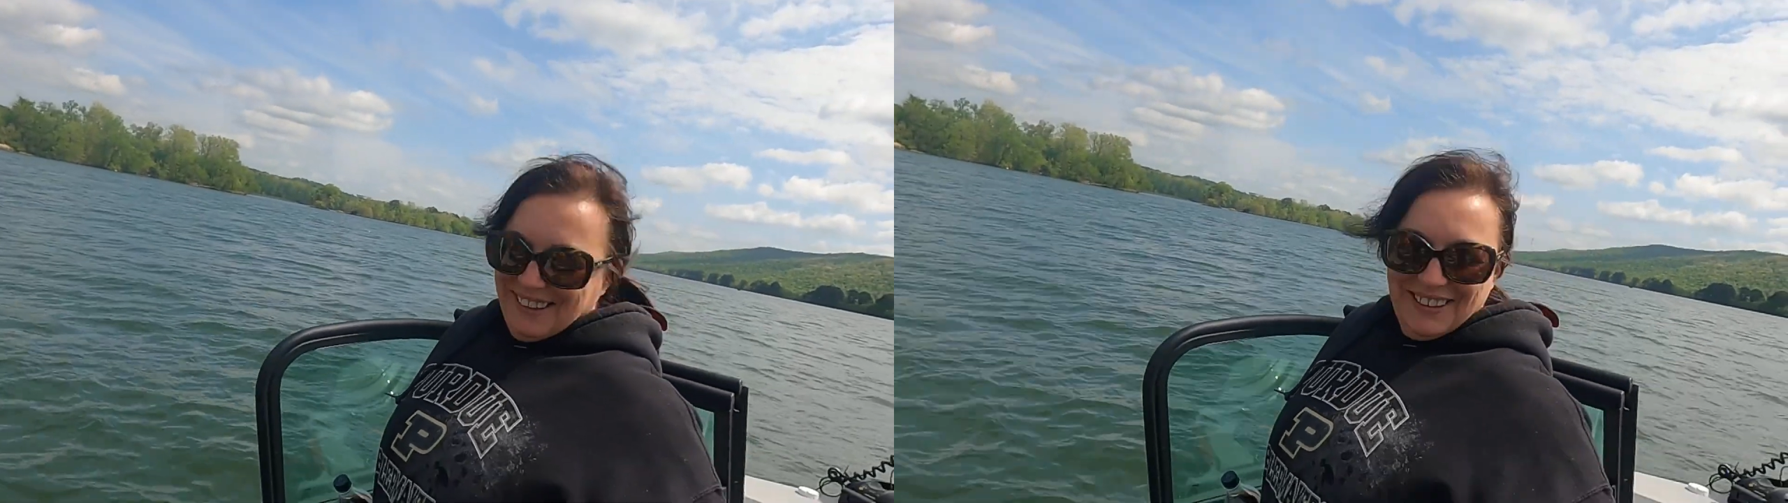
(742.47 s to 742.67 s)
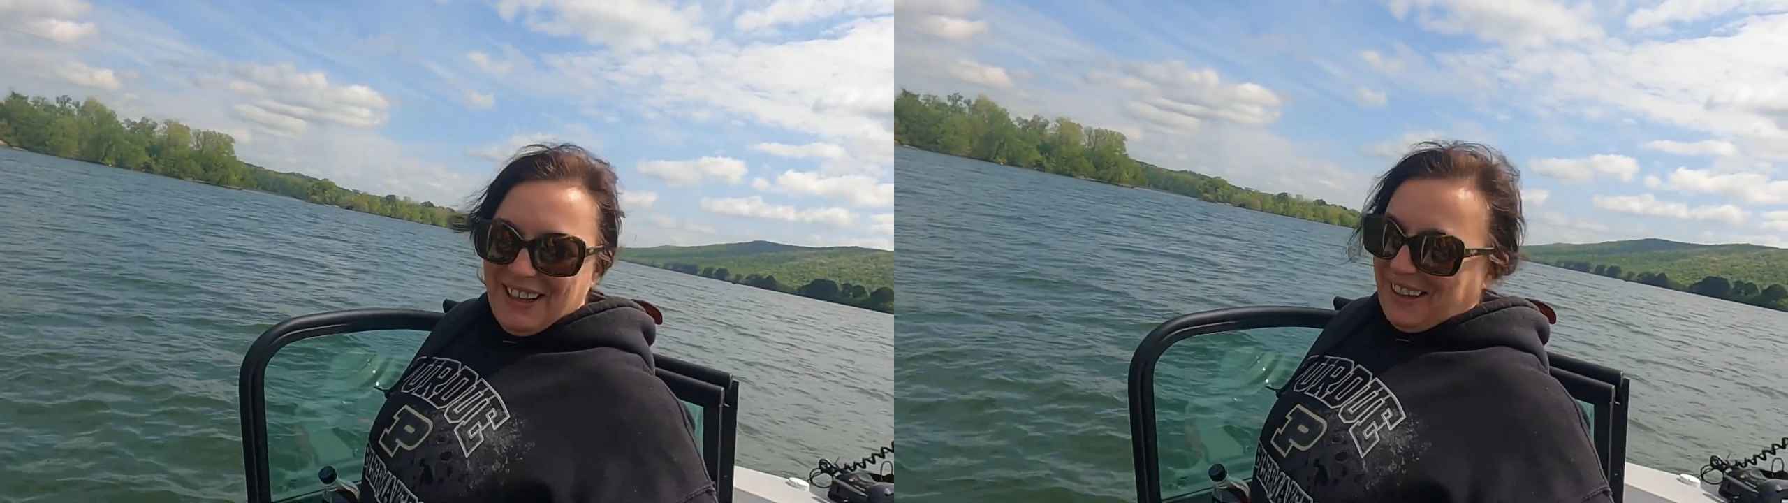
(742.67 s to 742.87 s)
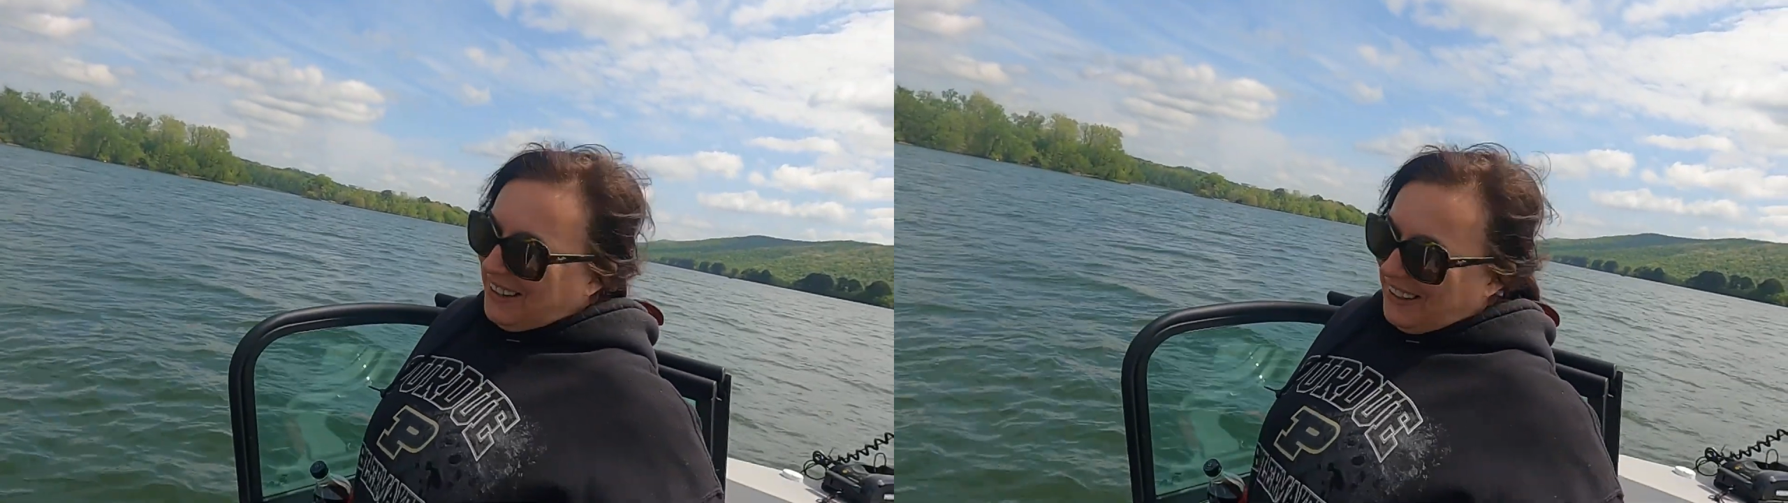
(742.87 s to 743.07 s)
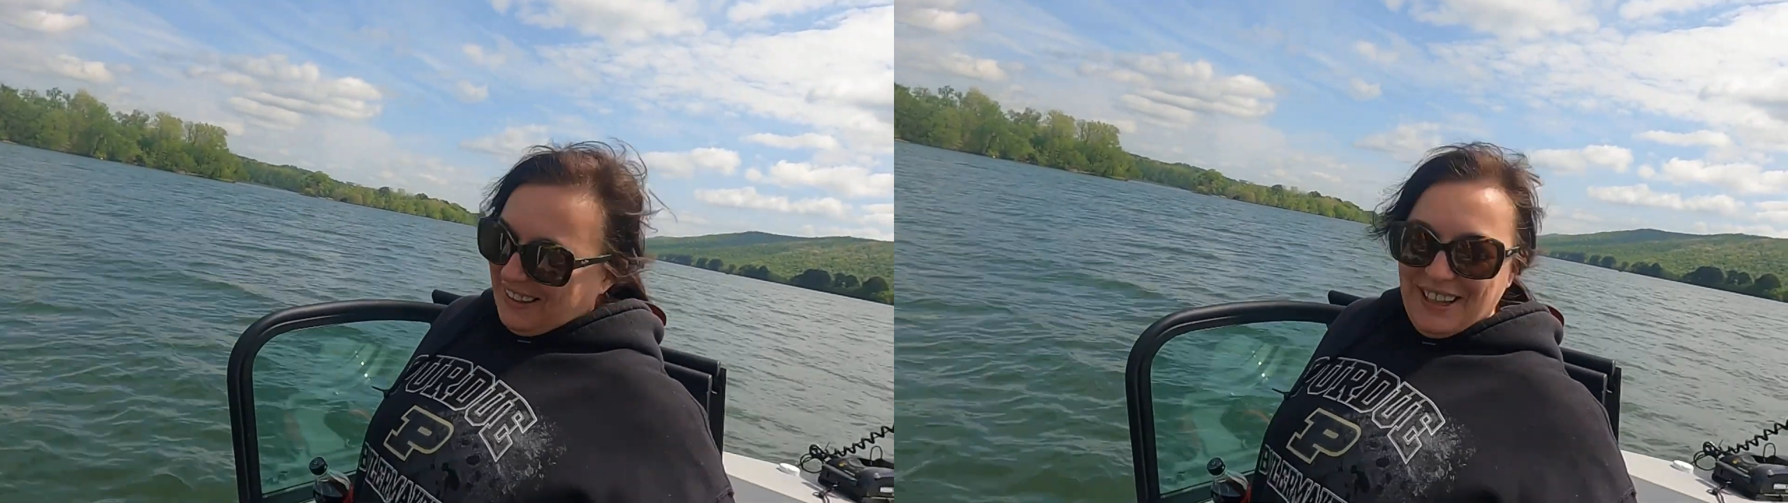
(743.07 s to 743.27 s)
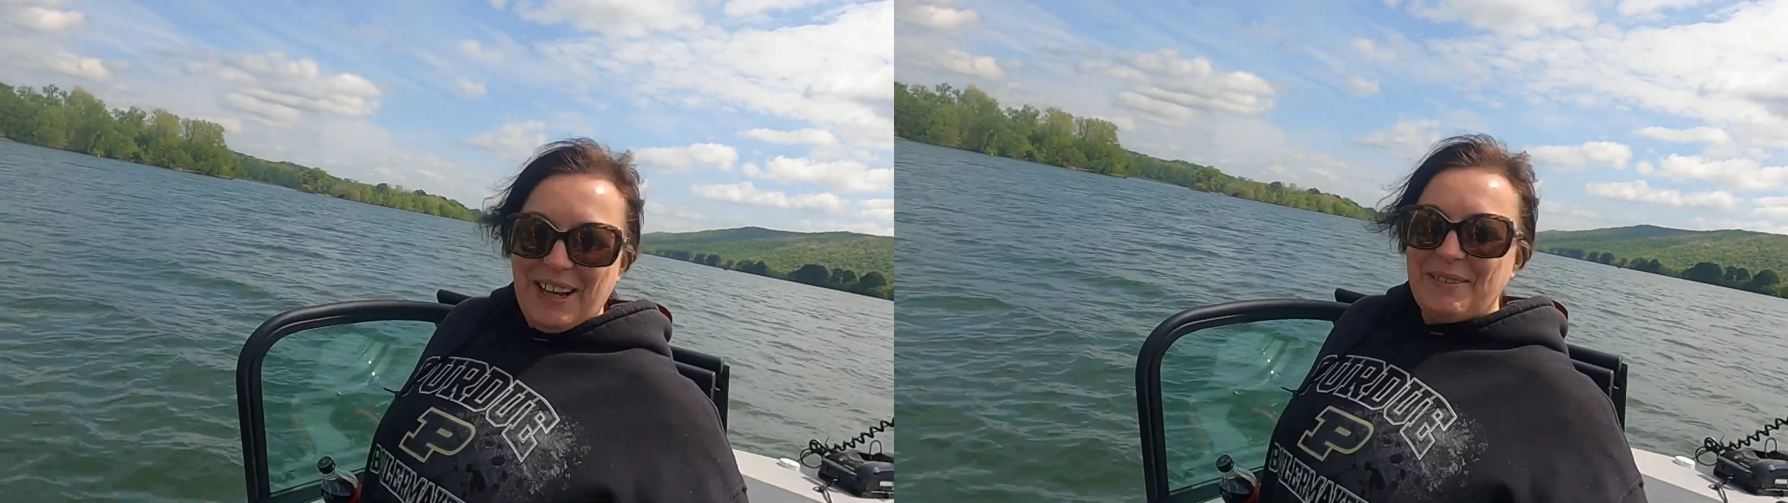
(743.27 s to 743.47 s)
girl. No, but I
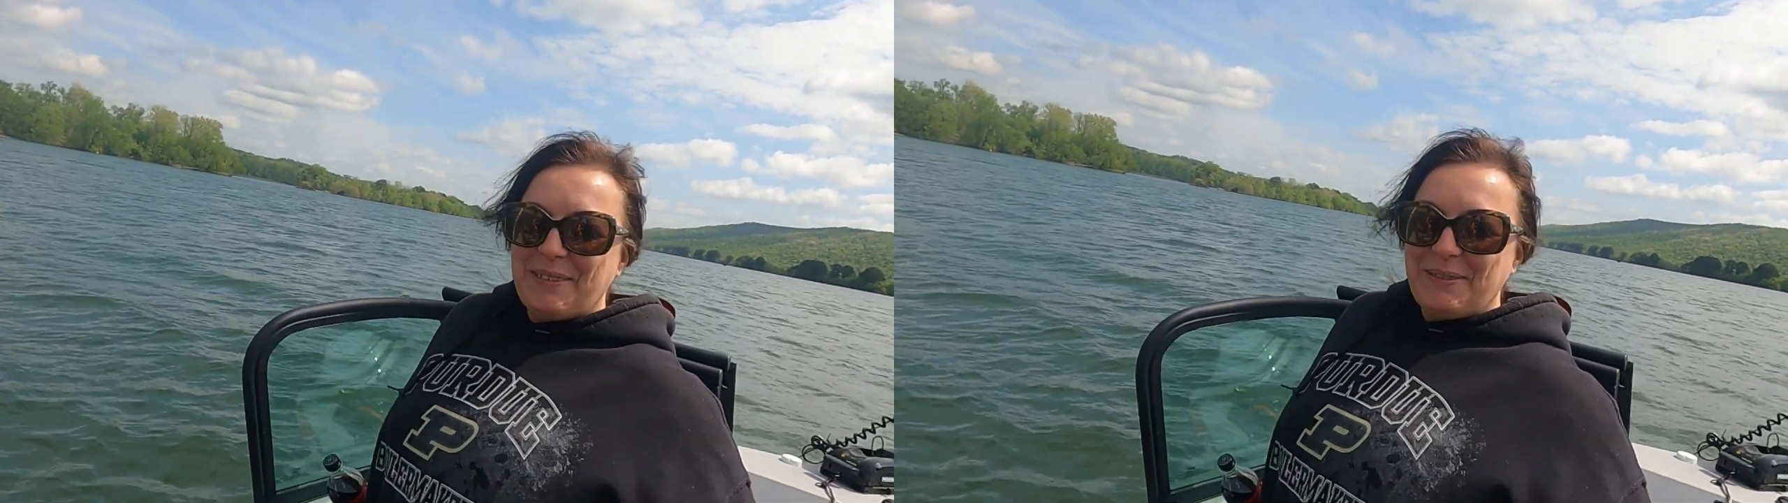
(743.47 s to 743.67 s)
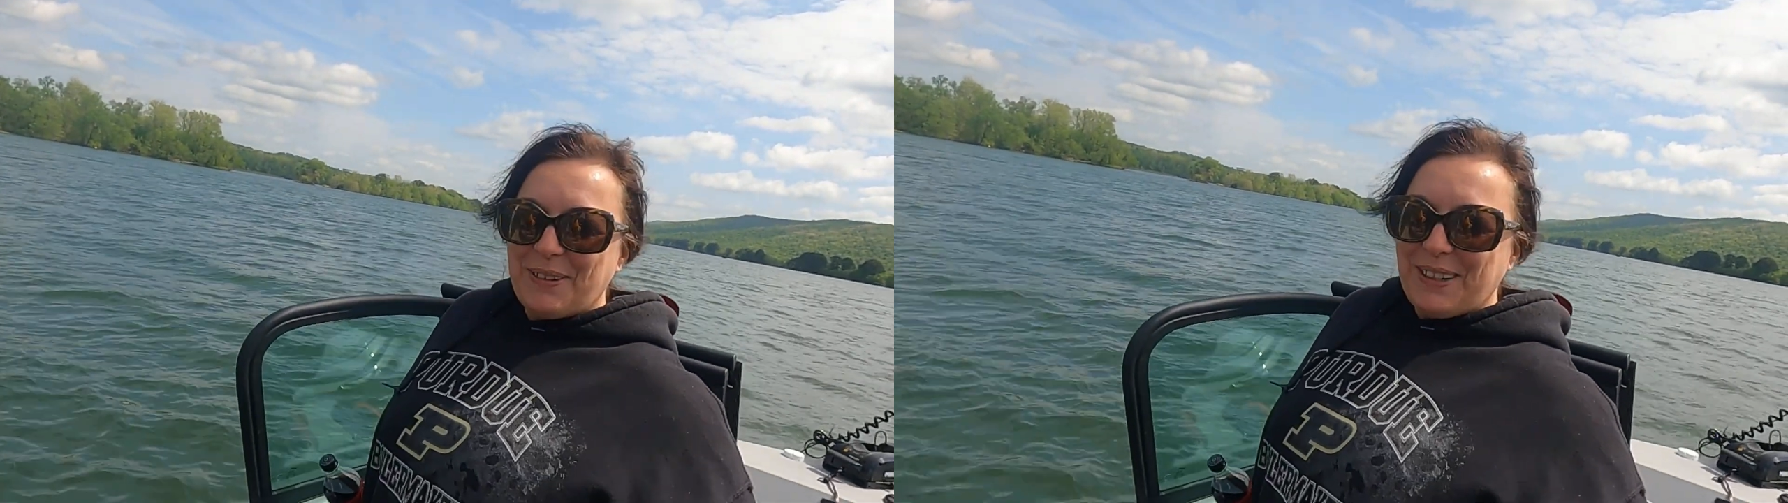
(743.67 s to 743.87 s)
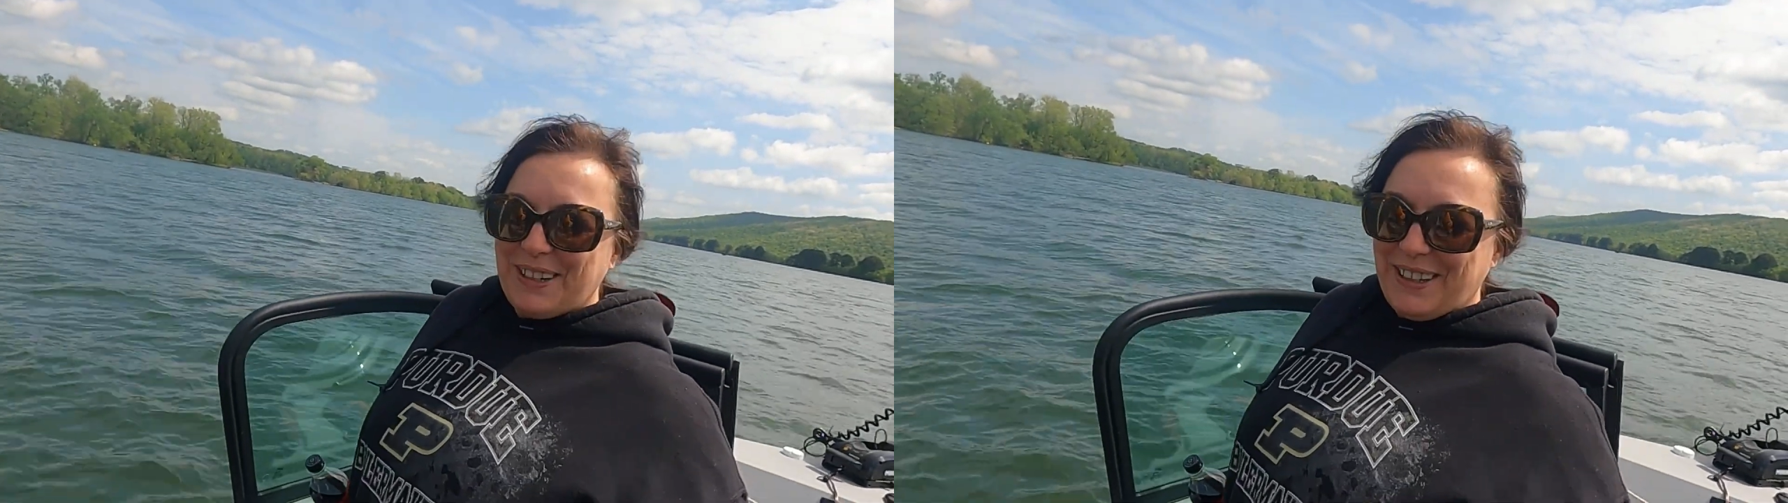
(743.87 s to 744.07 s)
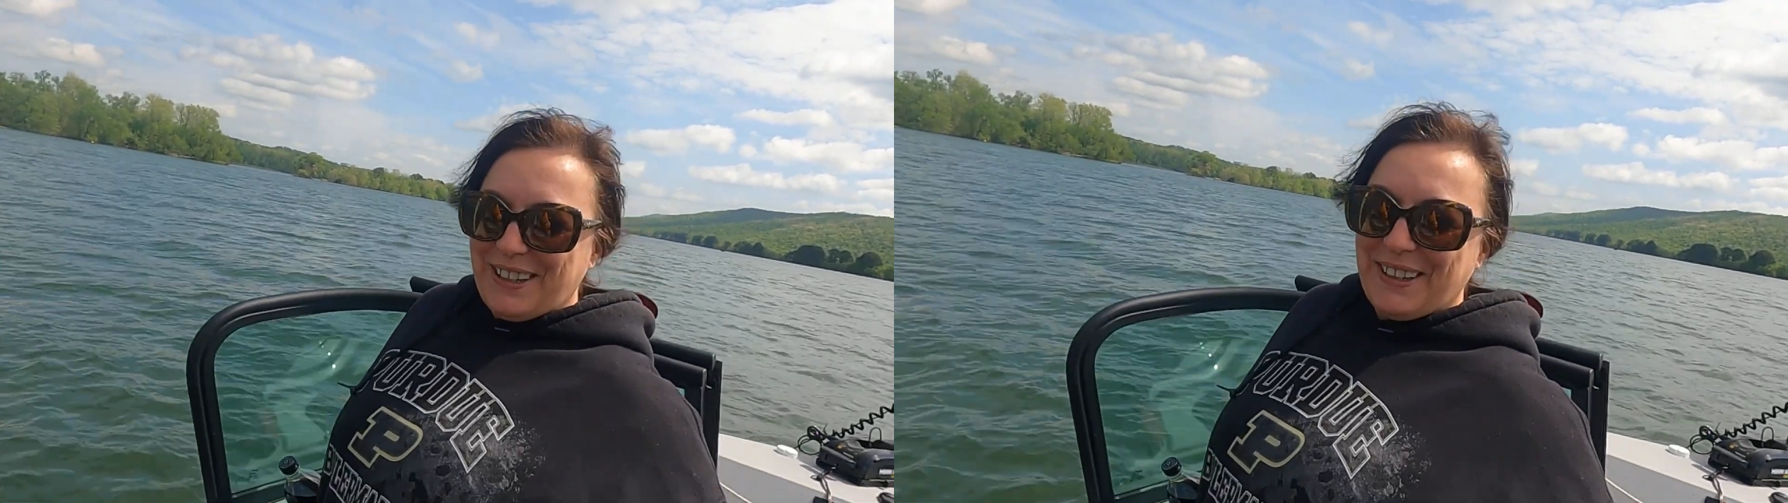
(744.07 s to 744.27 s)
love it for you.